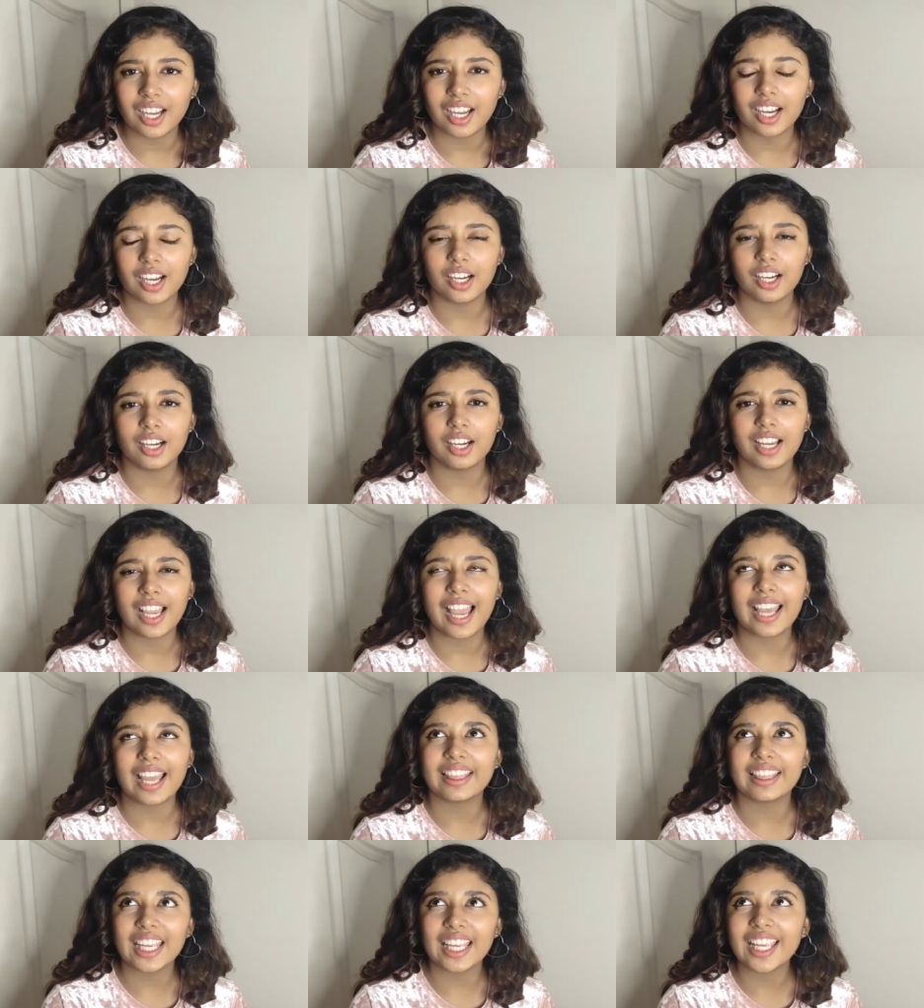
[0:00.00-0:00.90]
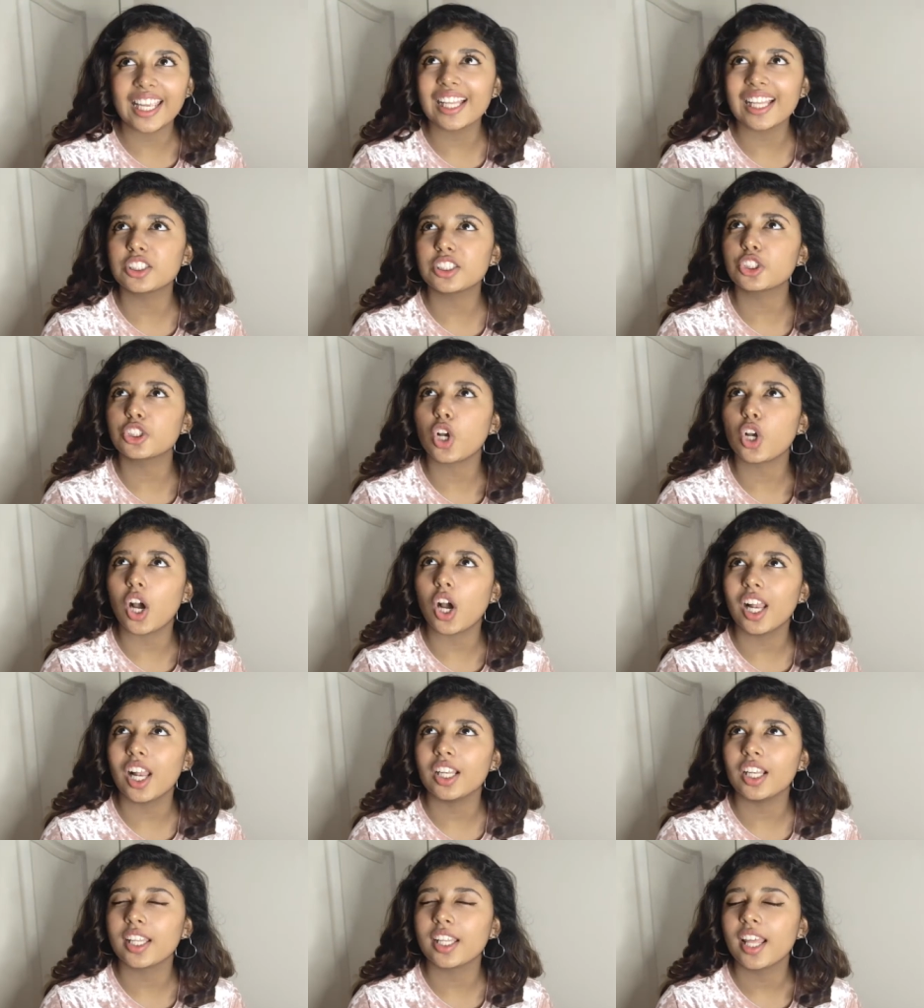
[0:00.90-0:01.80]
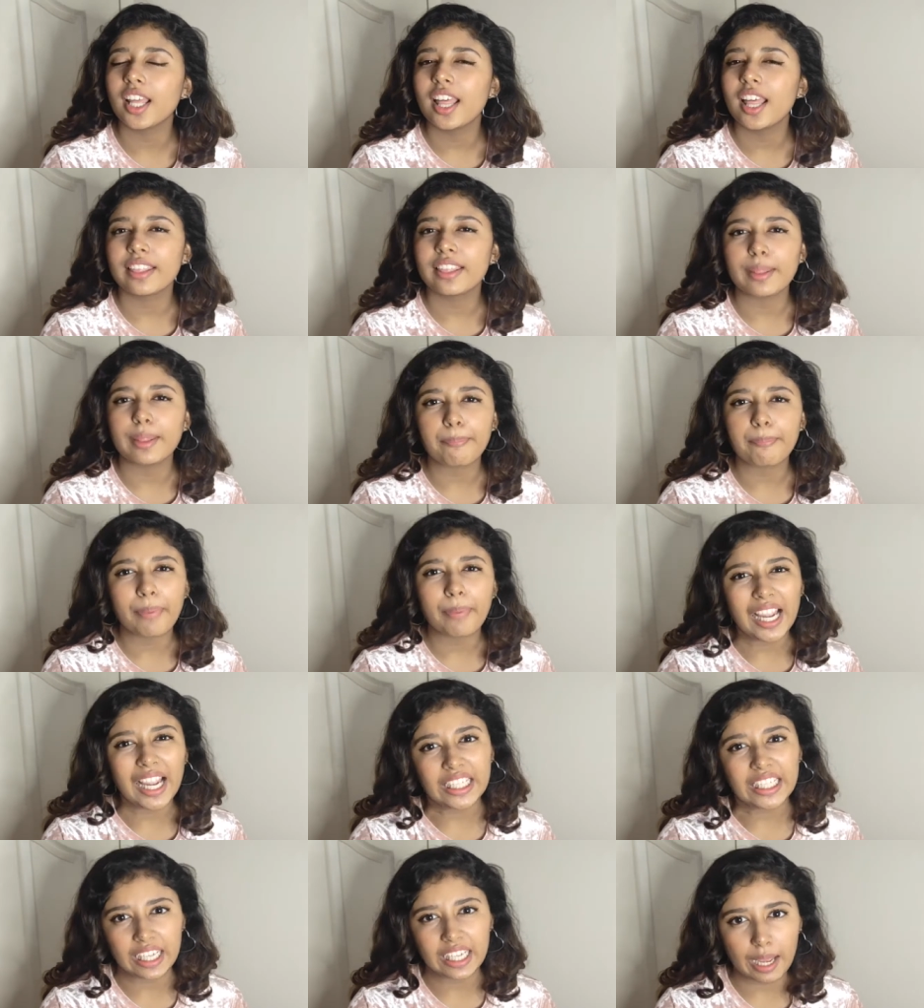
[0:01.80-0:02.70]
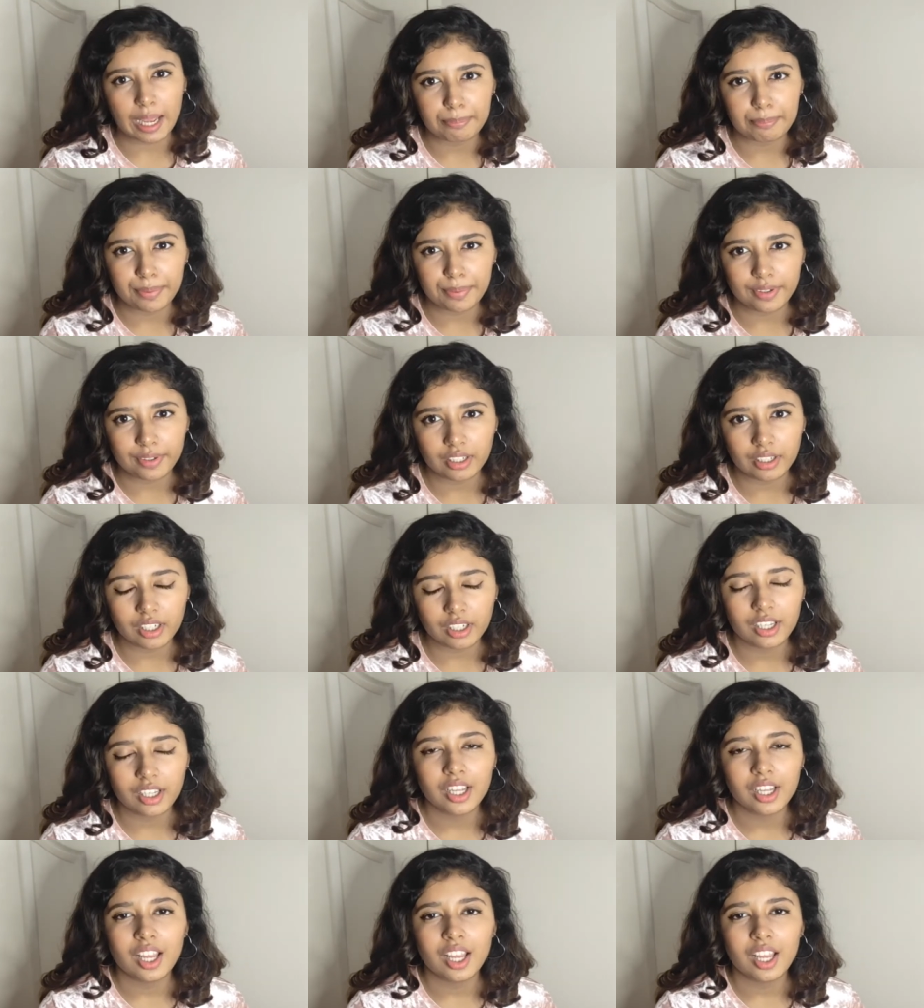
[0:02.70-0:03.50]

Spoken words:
I think it's called the pineapple,